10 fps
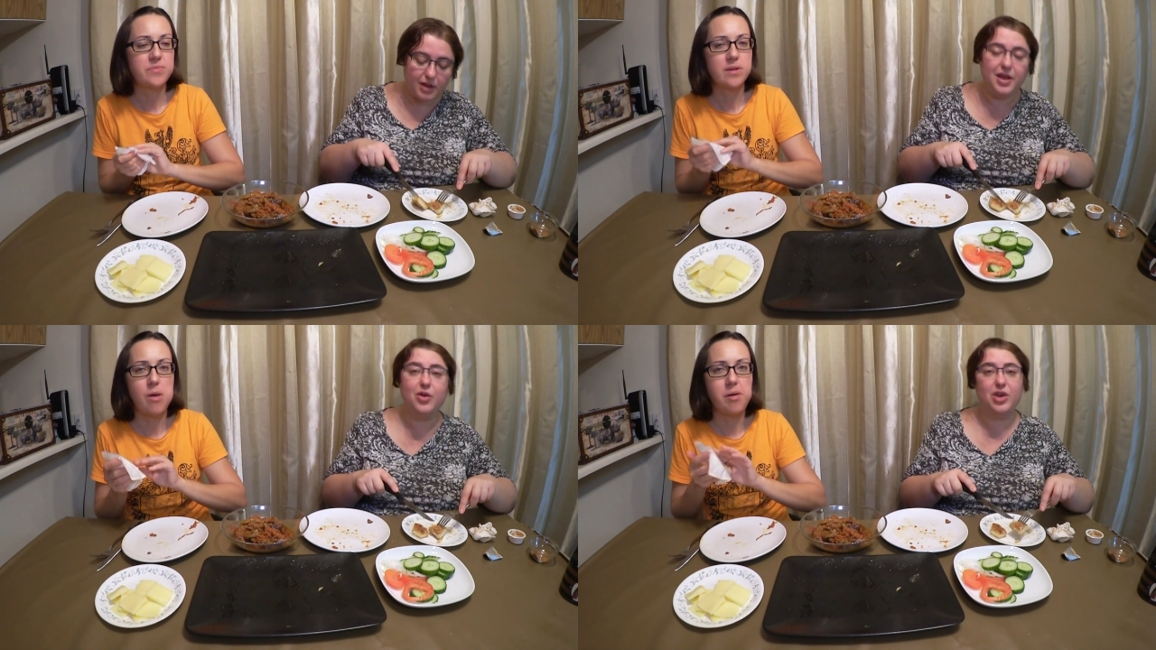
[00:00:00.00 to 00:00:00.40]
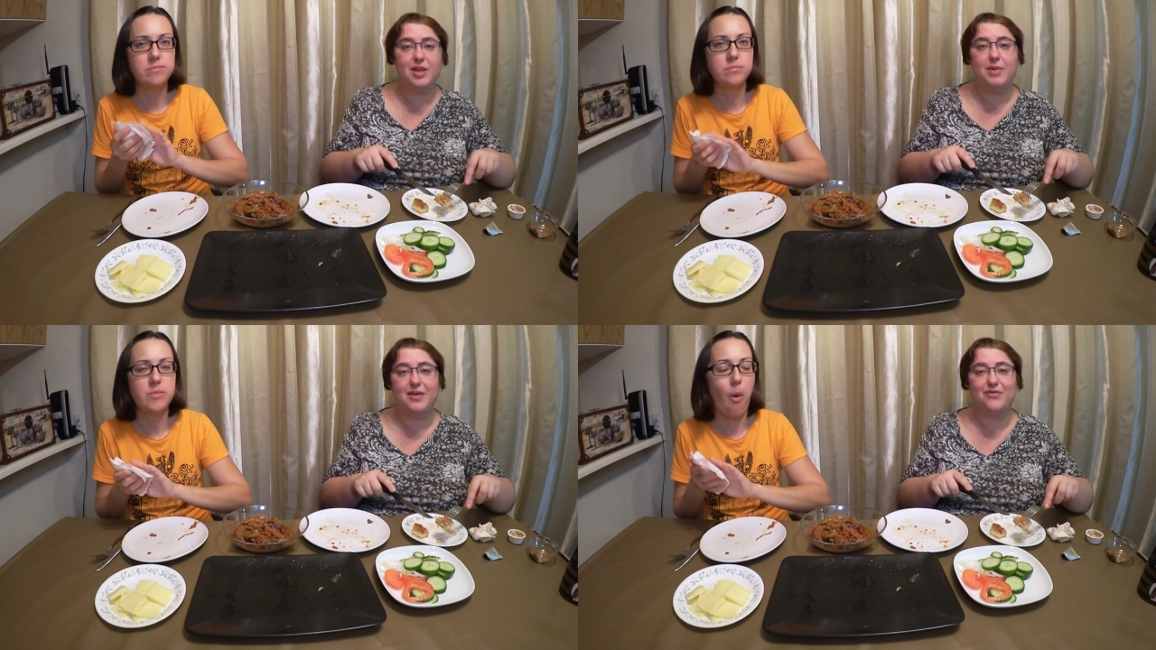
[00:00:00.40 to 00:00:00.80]
Speaker 1: Yeah, you can
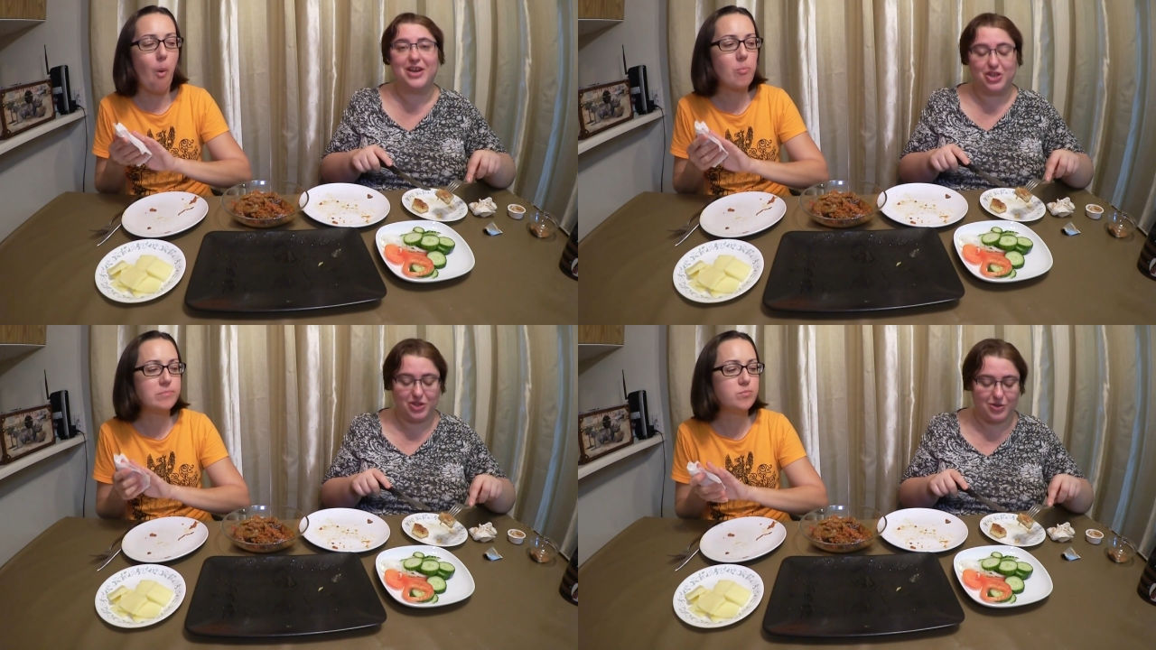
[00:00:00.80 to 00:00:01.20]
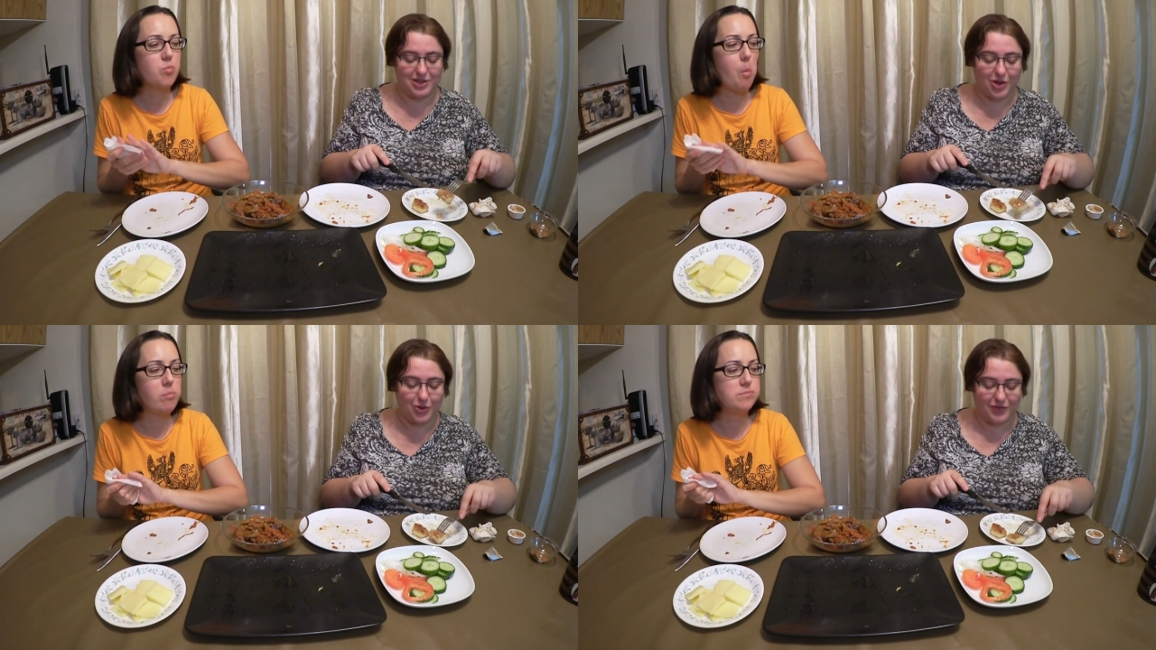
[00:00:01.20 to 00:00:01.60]
make French toast
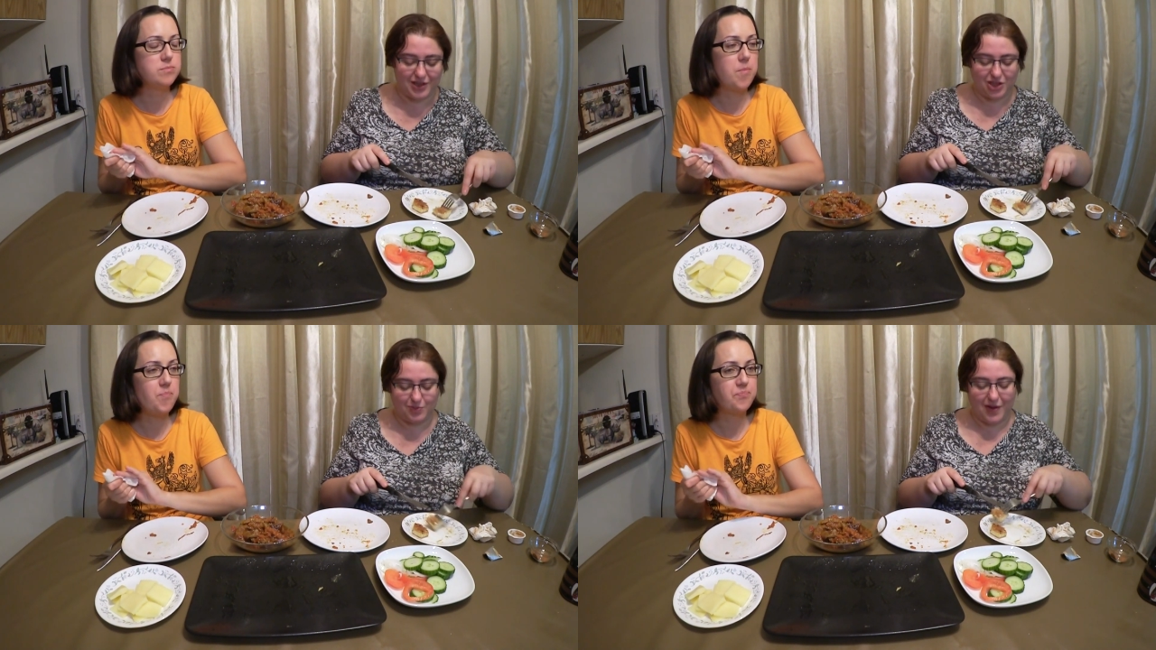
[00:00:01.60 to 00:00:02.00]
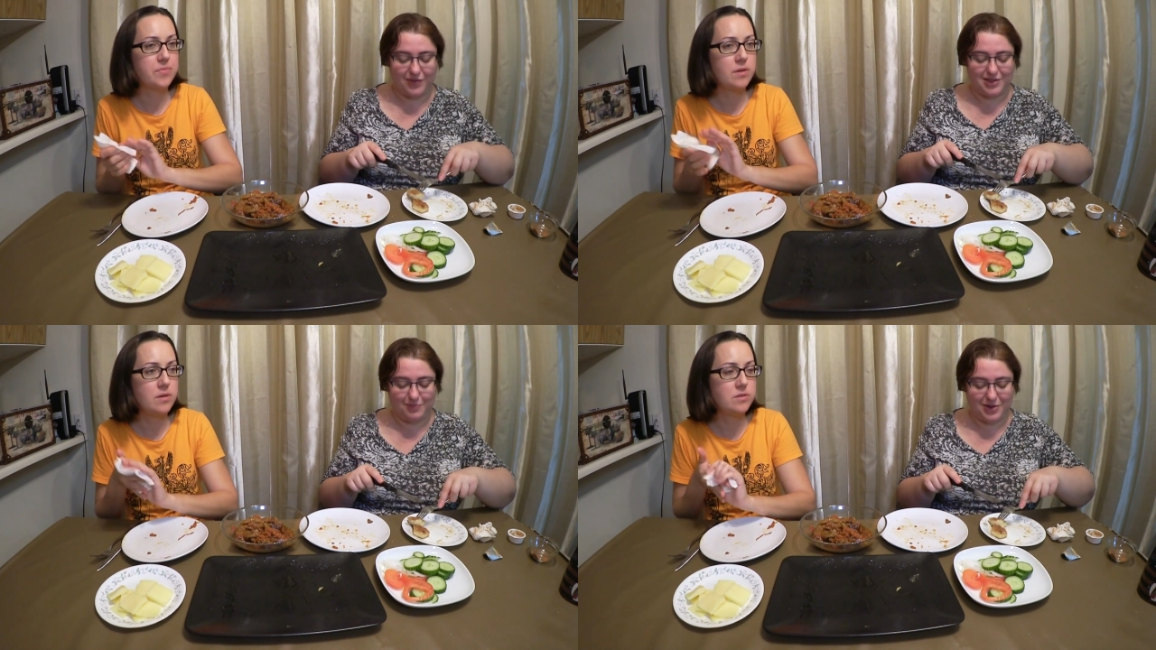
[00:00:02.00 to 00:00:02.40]
out of English
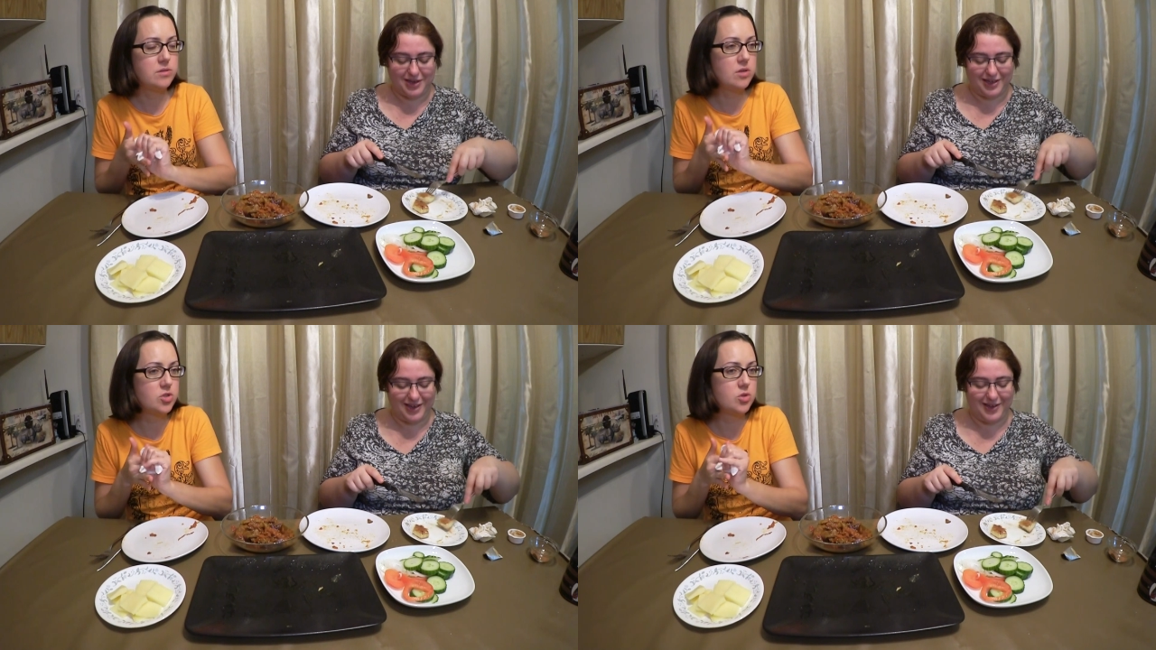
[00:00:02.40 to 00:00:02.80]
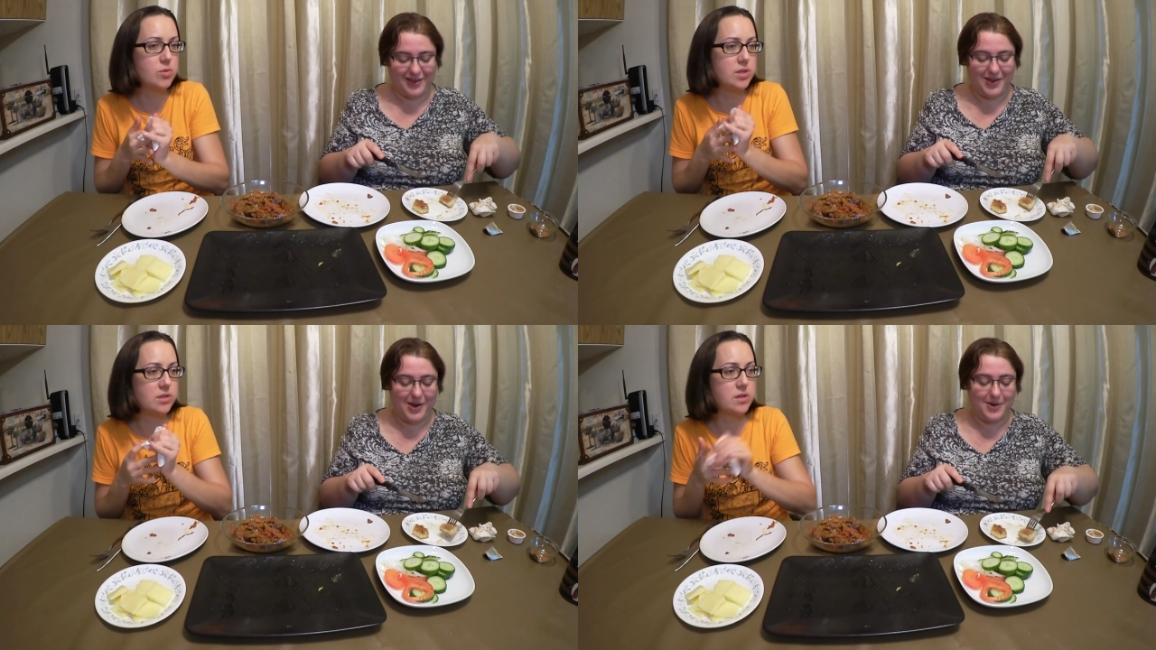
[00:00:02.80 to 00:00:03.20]
muffins.
Speaker 2: It's not
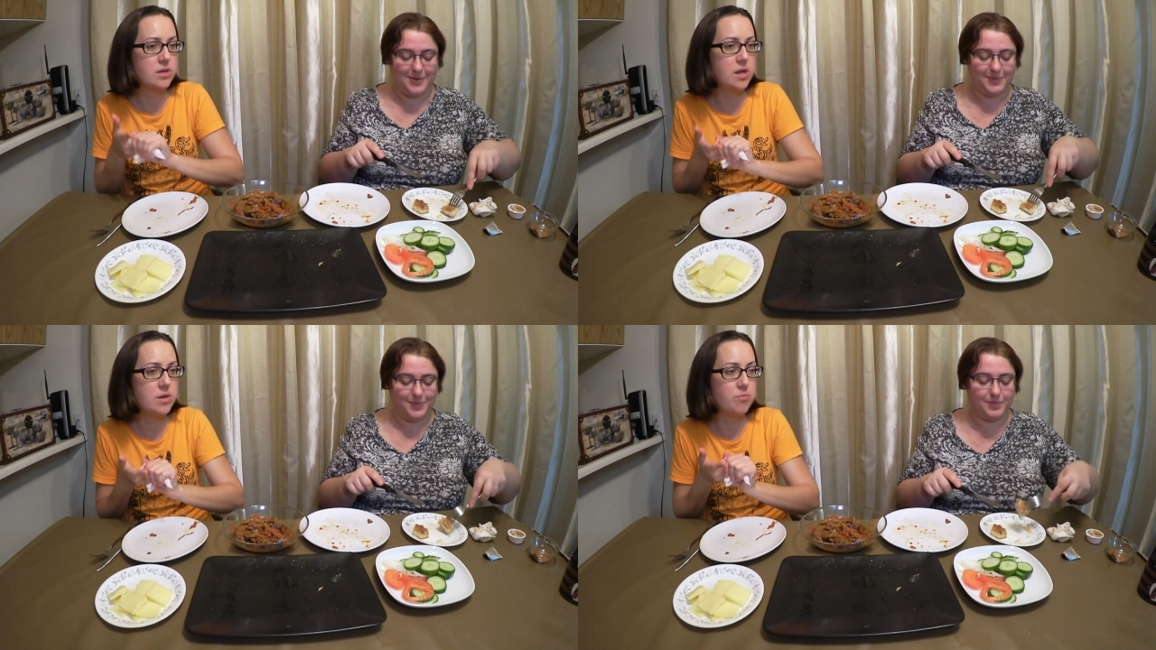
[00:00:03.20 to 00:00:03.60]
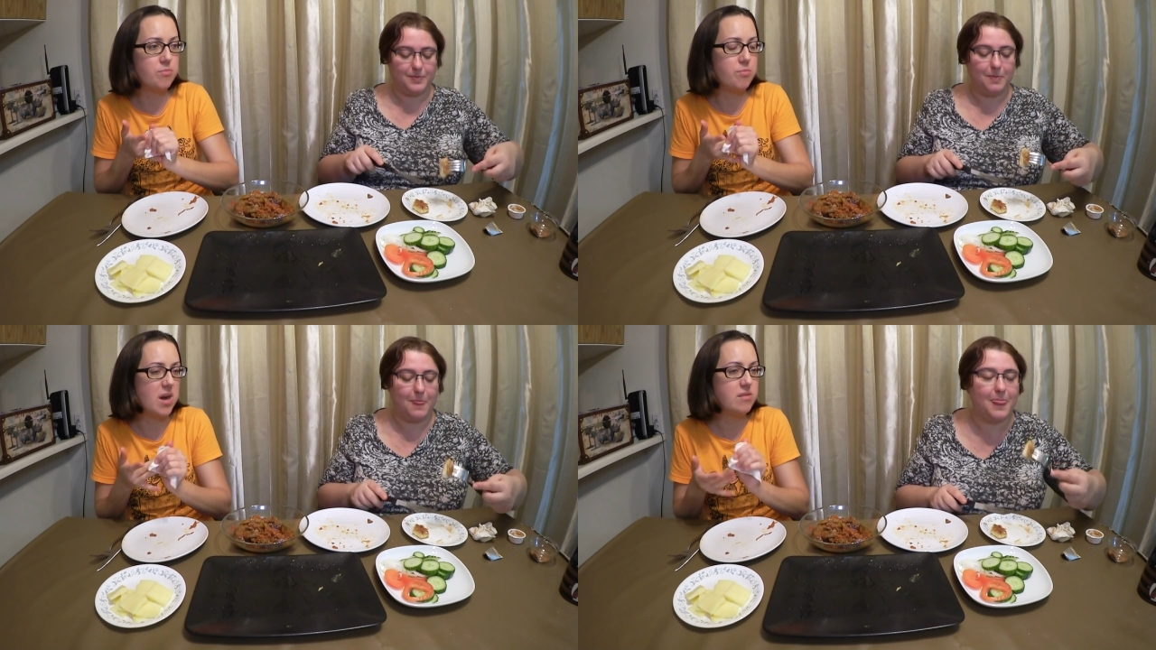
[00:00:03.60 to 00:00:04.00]
sweet, it's not any
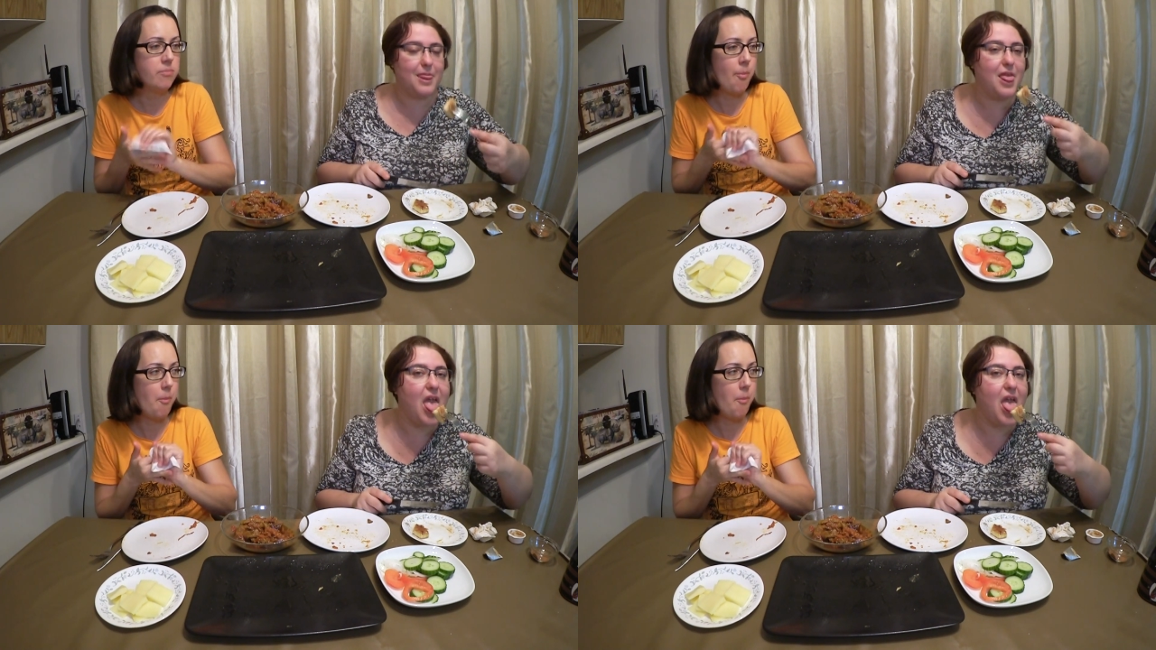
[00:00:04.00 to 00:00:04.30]
bun.